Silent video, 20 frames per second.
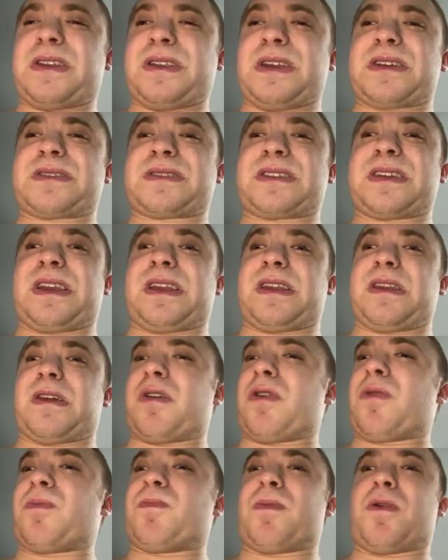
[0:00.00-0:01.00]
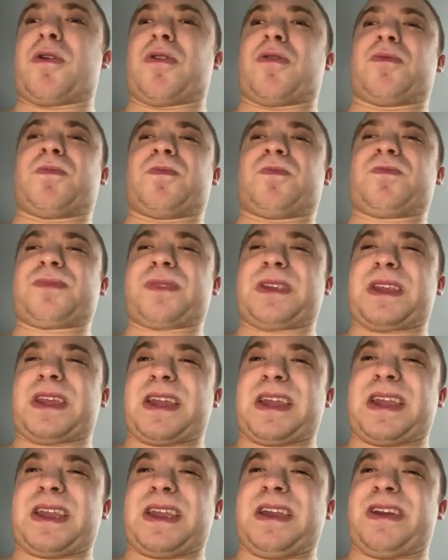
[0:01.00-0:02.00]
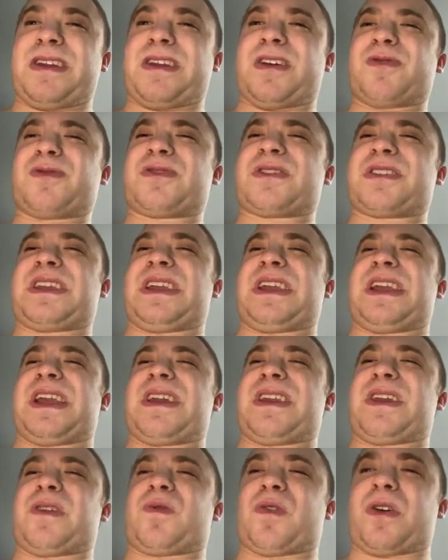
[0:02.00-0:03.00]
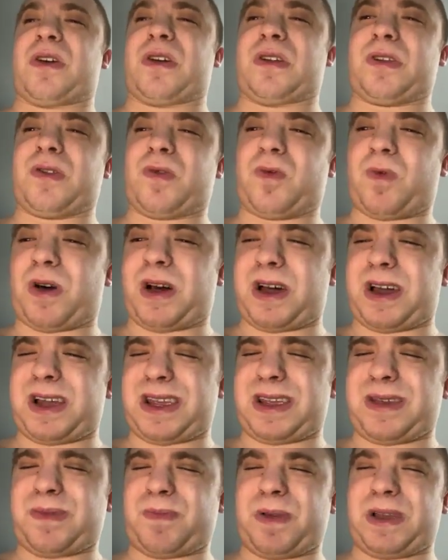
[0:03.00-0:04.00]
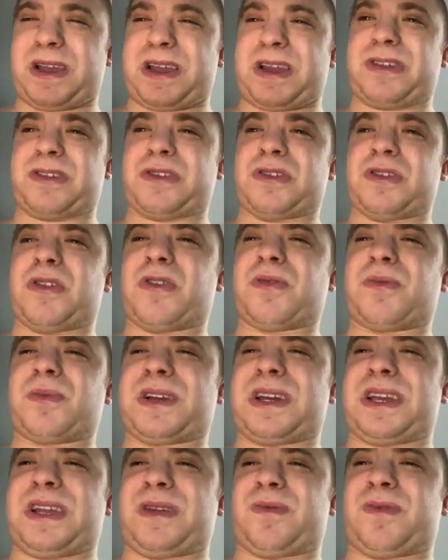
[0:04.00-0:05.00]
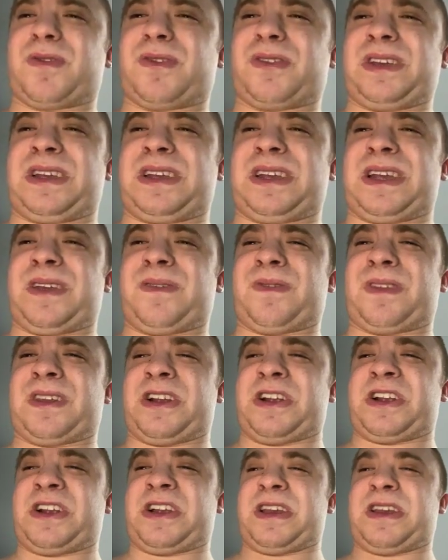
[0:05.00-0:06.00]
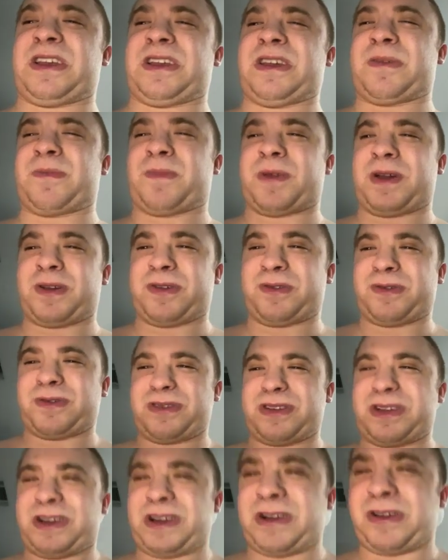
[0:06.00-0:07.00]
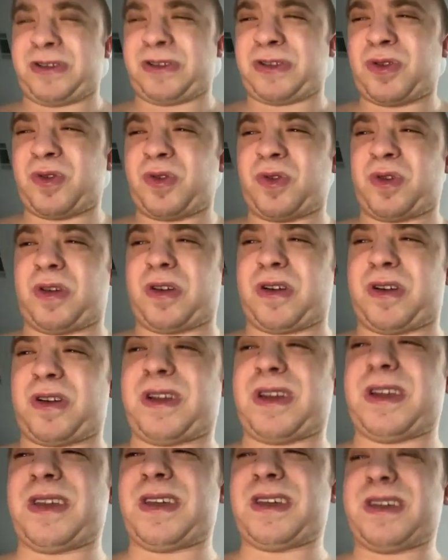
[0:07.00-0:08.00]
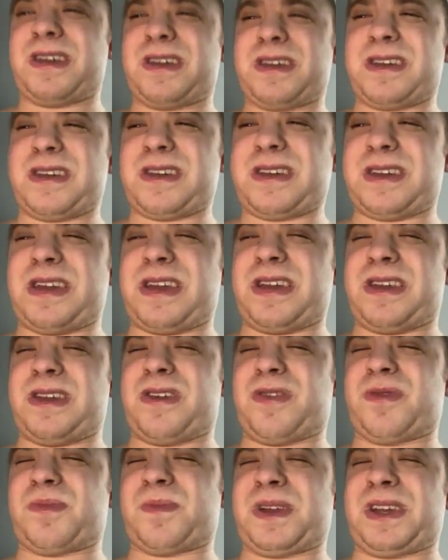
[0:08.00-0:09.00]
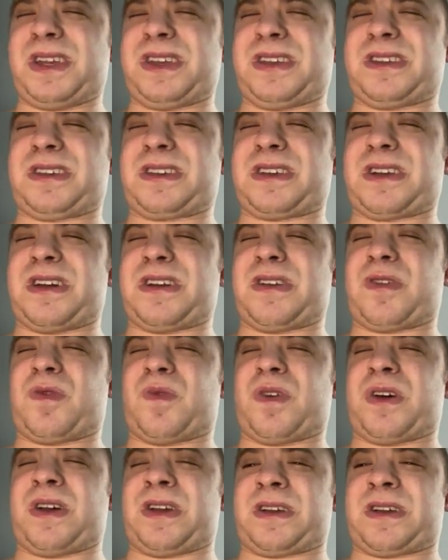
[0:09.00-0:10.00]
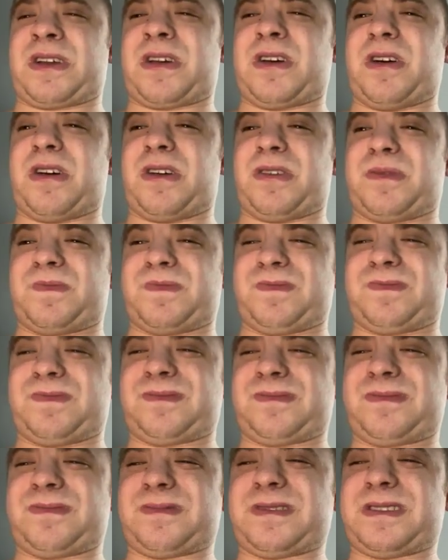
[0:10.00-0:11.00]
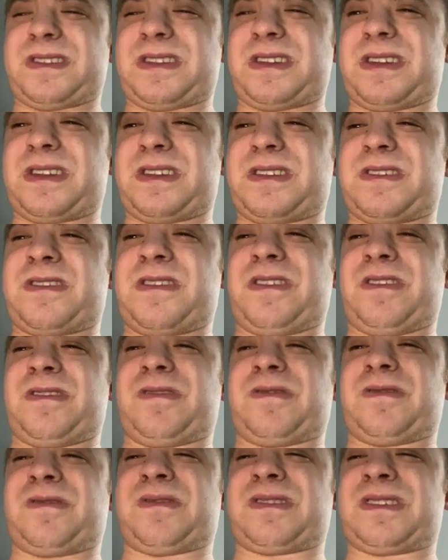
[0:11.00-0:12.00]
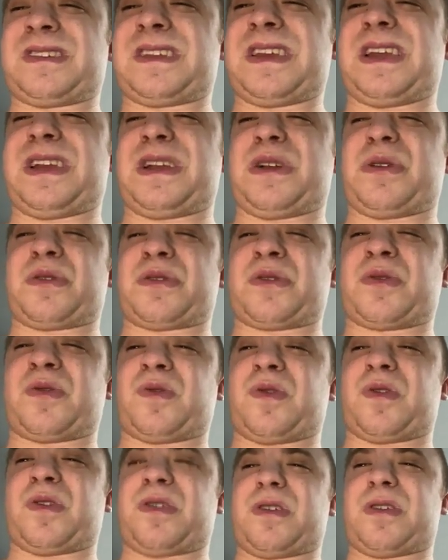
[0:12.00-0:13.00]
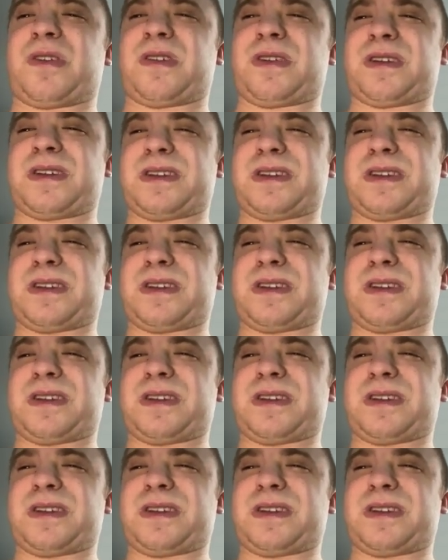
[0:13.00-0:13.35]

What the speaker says: Next thing you know, boom. You don't see anyone. Why? Because nobody really gives a shit about your tour. And nobody's gonna wanna come to see your tour.